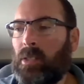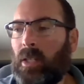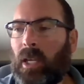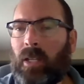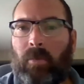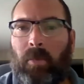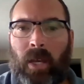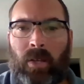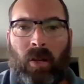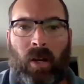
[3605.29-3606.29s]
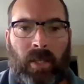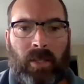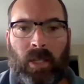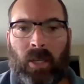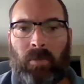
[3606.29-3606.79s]
does it again depend on
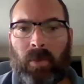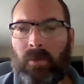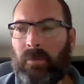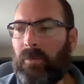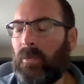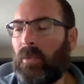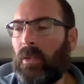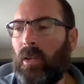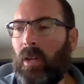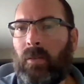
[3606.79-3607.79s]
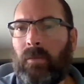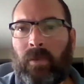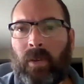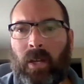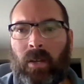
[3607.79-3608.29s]
the type of of
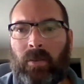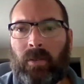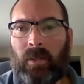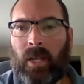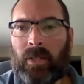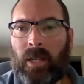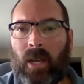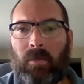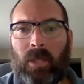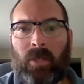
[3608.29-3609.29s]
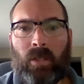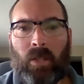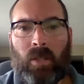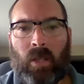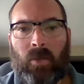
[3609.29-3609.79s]
uh, lung damage
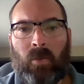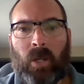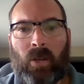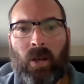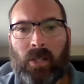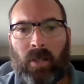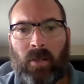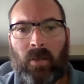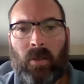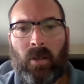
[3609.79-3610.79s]
and, and, what caused it?